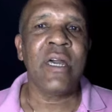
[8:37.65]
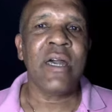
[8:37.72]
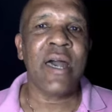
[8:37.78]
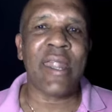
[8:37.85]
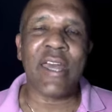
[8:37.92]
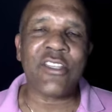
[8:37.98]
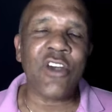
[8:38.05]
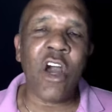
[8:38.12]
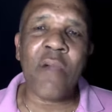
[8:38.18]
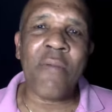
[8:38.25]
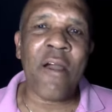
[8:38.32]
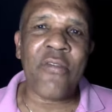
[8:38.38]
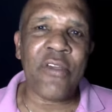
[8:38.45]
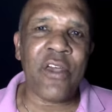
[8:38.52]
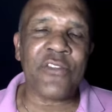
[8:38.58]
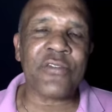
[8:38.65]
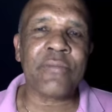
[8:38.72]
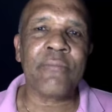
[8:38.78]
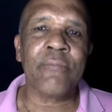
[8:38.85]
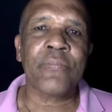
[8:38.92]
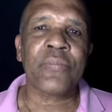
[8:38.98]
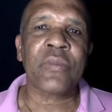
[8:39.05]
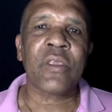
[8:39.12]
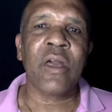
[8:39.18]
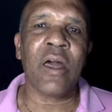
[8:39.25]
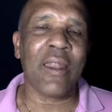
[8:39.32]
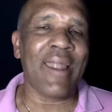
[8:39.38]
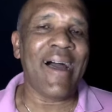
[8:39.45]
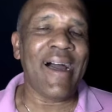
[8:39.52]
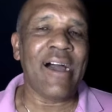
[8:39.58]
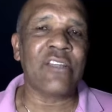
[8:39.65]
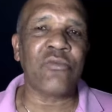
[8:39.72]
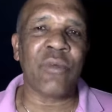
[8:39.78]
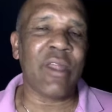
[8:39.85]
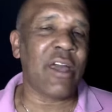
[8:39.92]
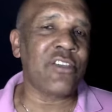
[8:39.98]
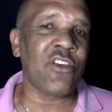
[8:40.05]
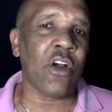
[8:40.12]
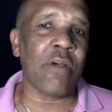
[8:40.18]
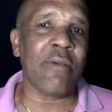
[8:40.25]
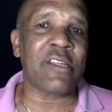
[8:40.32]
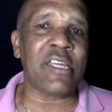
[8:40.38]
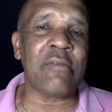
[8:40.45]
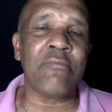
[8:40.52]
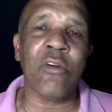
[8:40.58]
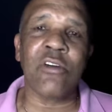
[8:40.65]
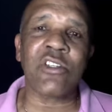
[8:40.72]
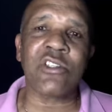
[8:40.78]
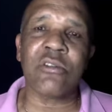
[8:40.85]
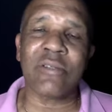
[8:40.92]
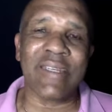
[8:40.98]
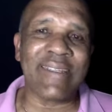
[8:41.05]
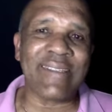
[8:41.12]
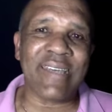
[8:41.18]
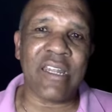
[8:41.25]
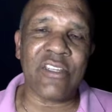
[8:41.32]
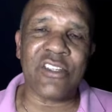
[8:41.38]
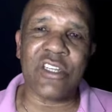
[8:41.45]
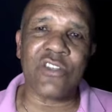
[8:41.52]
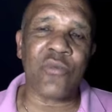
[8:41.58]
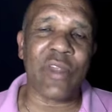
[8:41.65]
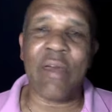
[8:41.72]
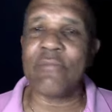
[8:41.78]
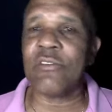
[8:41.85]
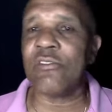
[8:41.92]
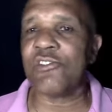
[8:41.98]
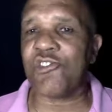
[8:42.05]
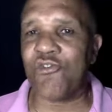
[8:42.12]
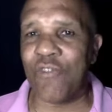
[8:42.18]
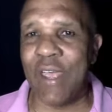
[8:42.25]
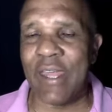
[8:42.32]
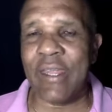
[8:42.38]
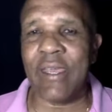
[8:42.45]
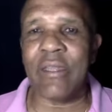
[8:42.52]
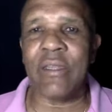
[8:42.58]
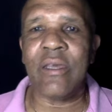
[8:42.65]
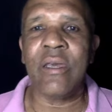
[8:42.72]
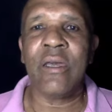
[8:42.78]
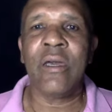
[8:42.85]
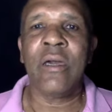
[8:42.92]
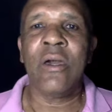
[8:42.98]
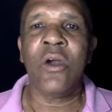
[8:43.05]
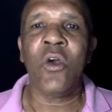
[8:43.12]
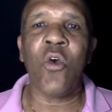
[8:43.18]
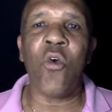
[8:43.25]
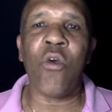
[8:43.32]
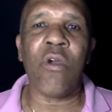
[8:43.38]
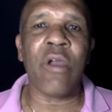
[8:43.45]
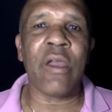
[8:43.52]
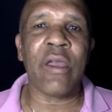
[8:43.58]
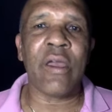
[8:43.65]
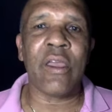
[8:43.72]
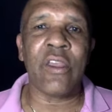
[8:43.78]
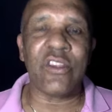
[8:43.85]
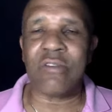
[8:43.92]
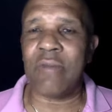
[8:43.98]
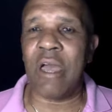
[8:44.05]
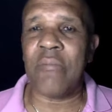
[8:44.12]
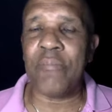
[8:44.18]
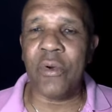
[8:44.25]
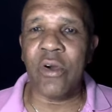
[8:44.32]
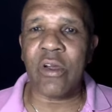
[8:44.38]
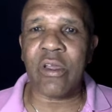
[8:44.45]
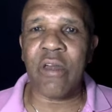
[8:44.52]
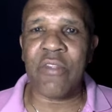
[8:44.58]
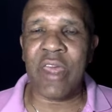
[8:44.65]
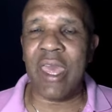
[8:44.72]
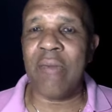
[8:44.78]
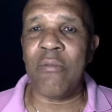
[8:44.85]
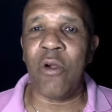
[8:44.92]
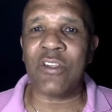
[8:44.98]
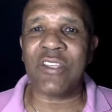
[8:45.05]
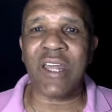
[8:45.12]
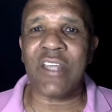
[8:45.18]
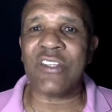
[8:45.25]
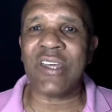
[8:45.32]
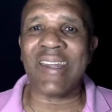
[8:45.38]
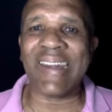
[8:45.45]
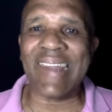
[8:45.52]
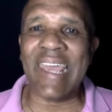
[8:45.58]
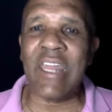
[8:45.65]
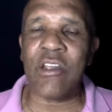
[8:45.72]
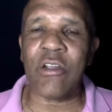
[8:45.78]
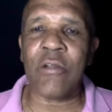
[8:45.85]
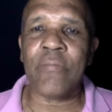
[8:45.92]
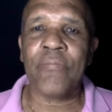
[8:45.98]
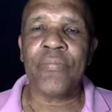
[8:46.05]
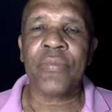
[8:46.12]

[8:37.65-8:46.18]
And I talk about this a lot when I talk about emotional intelligence, when I'm doing training or using my book, The Intelligent Leader.